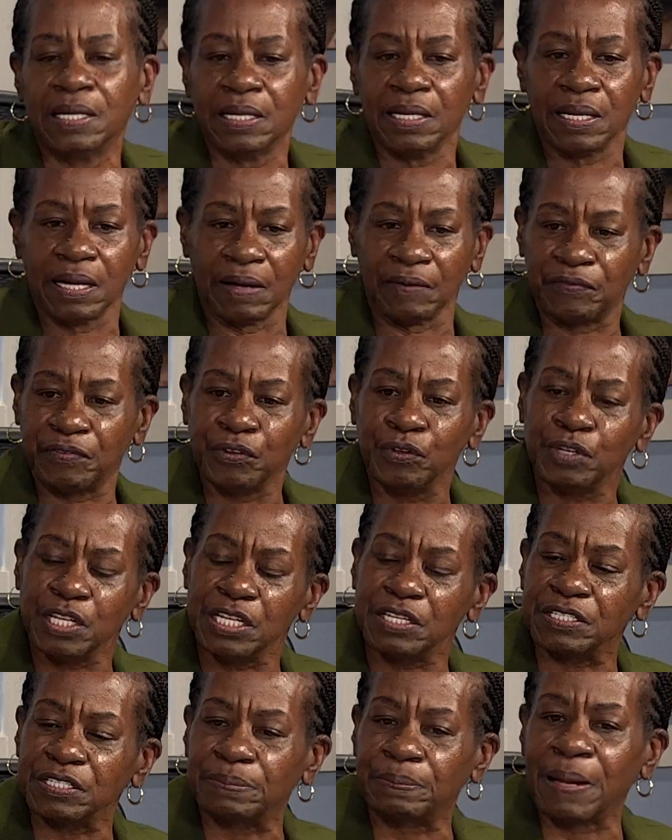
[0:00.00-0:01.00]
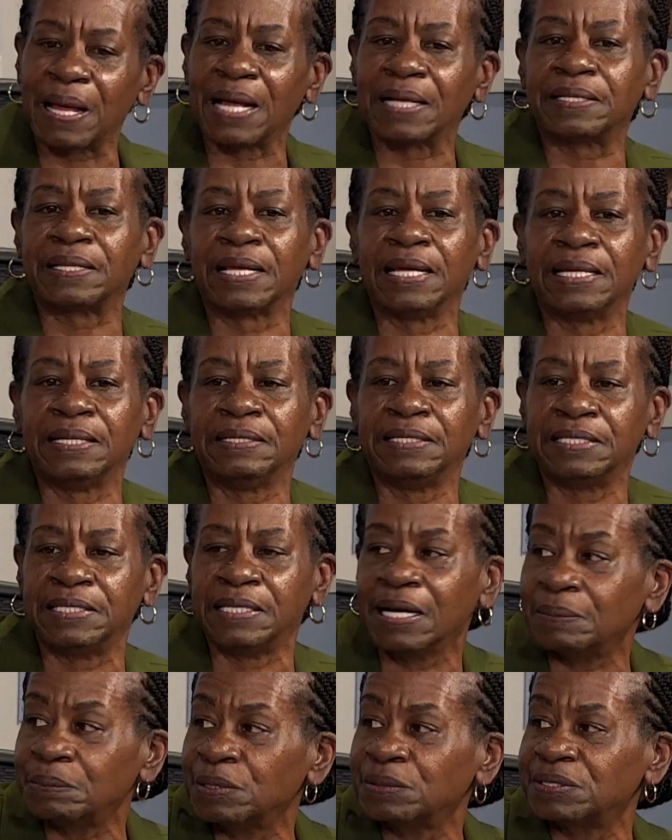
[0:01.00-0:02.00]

A few years back, they doubled